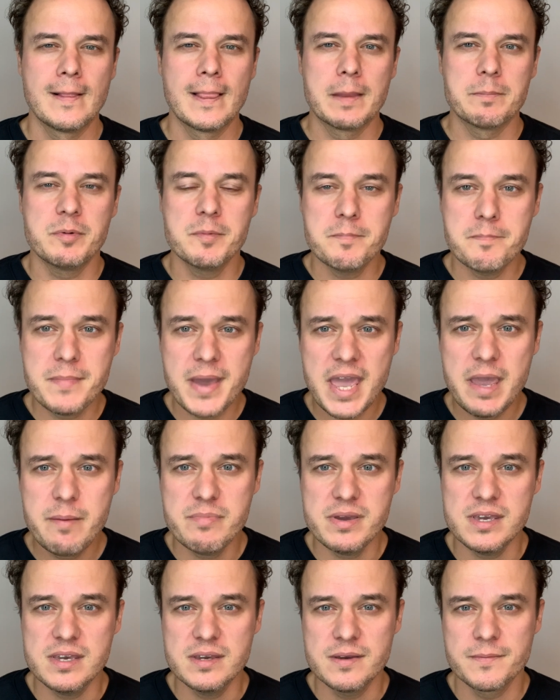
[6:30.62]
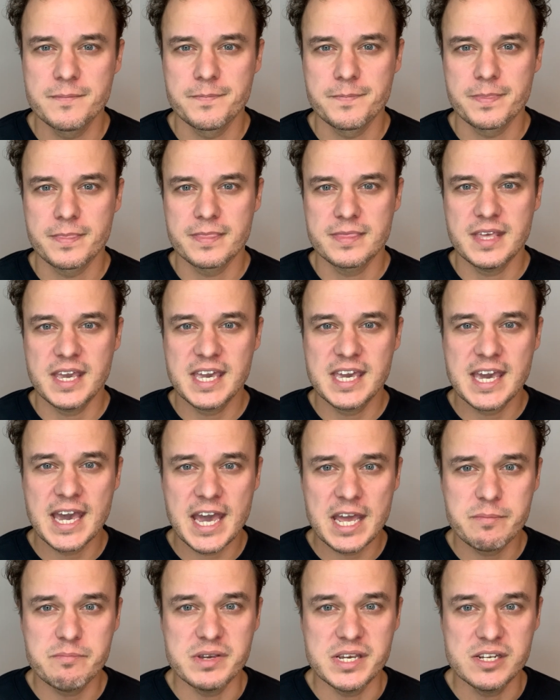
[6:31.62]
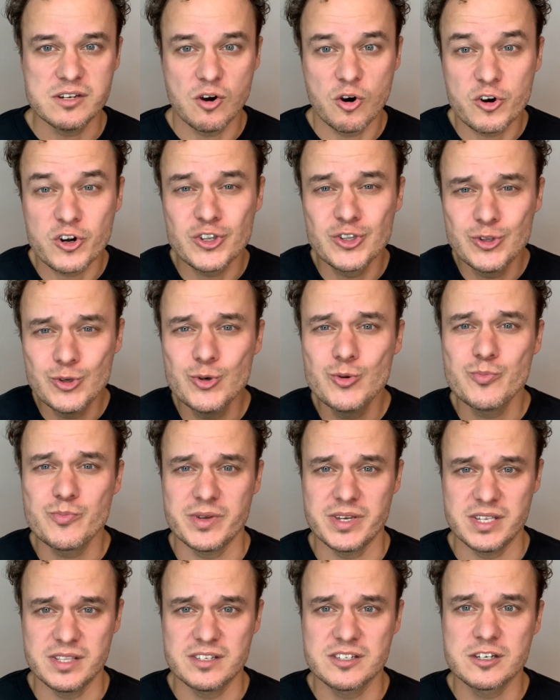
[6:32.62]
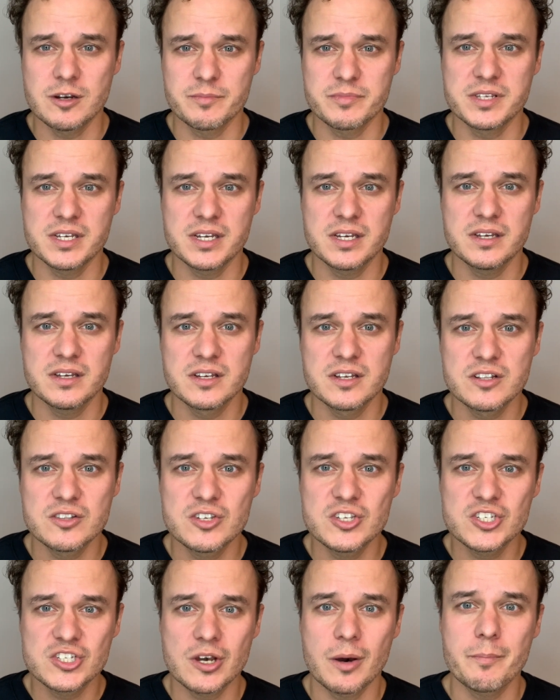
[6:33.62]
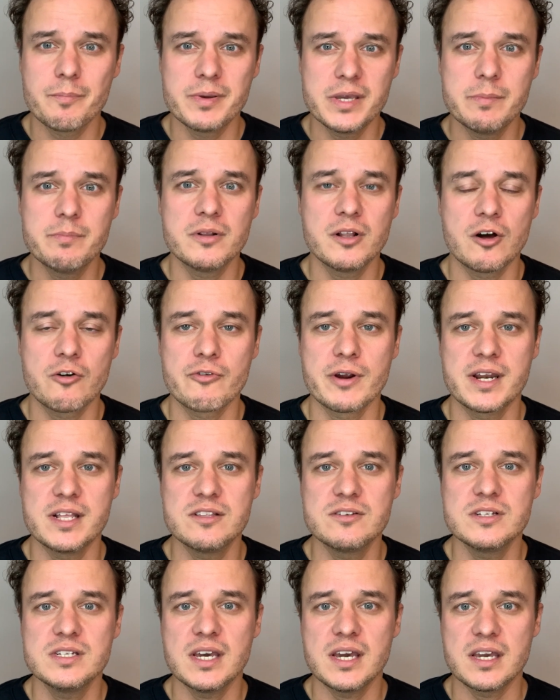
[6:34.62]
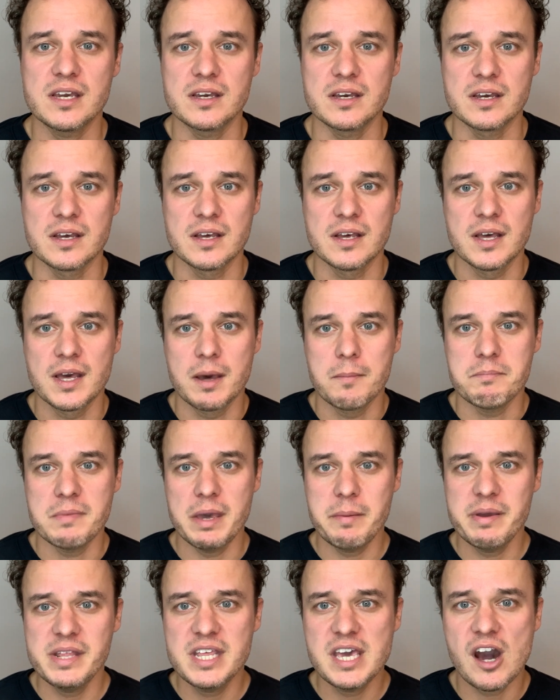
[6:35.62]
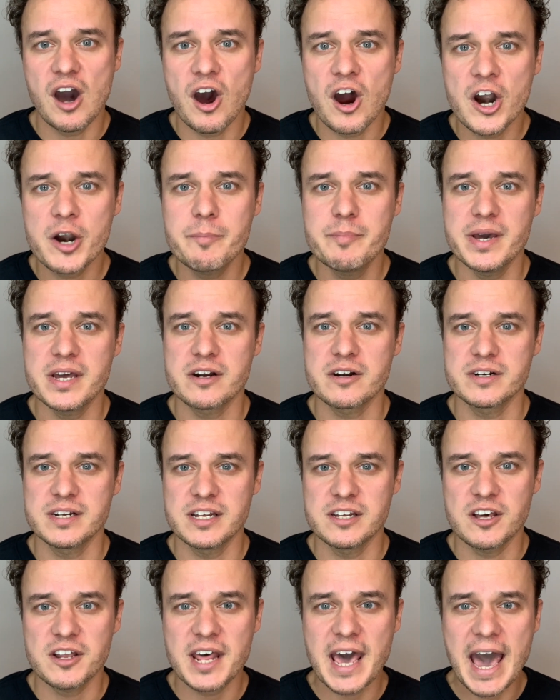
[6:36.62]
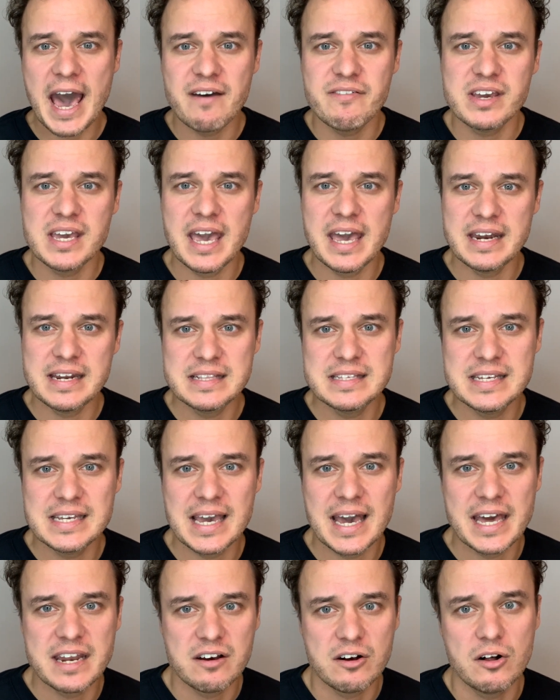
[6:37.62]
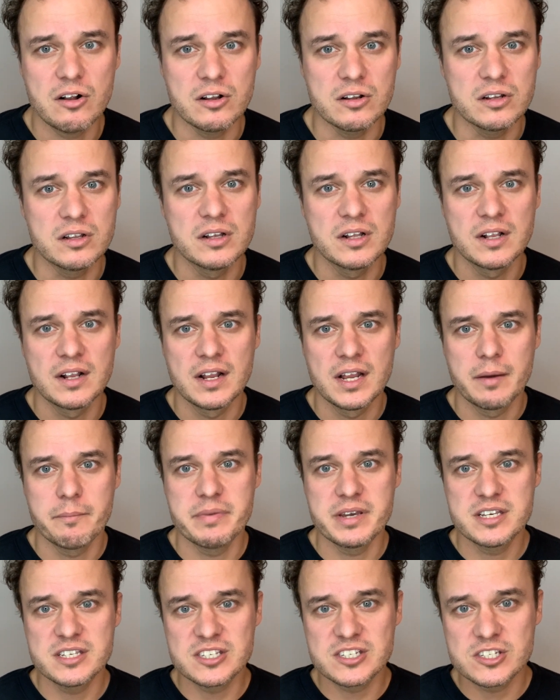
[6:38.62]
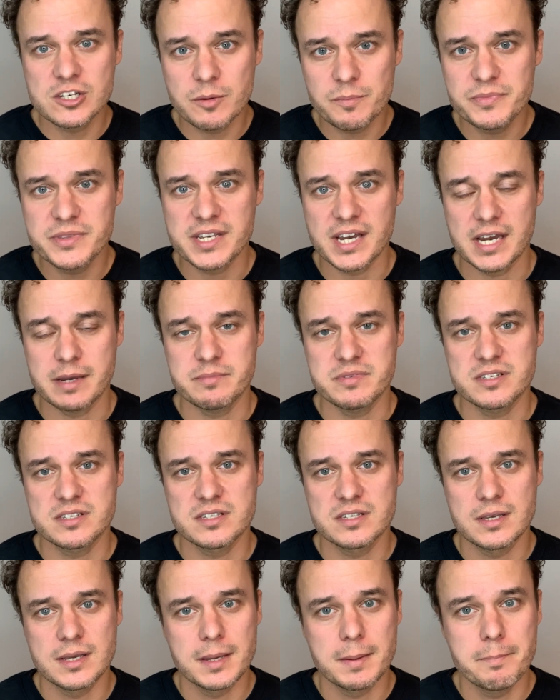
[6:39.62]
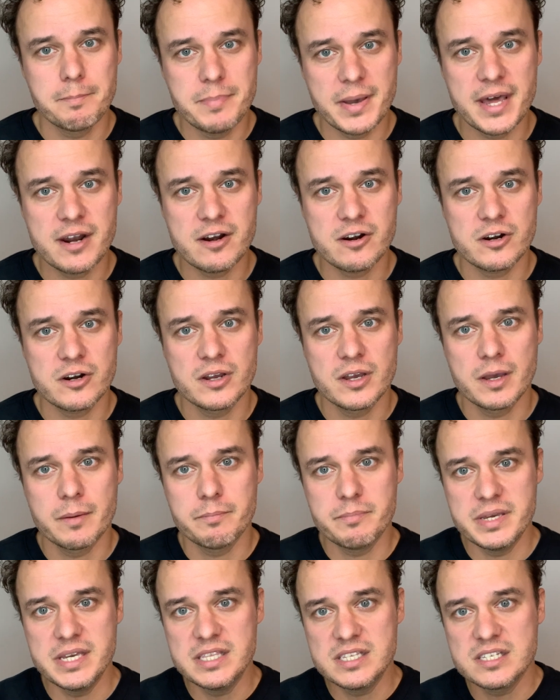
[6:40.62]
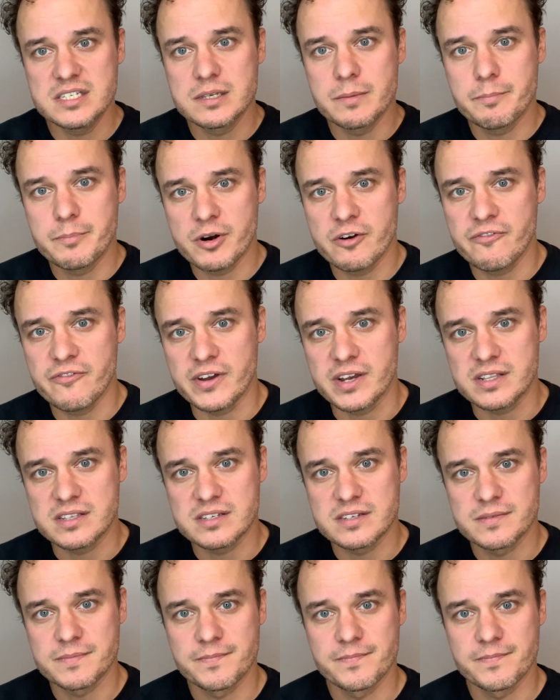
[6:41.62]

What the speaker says: But maybe they can mean or do mean something to some people already today. Maybe they are better than not having anything at all. Because sometimes better beats perfect.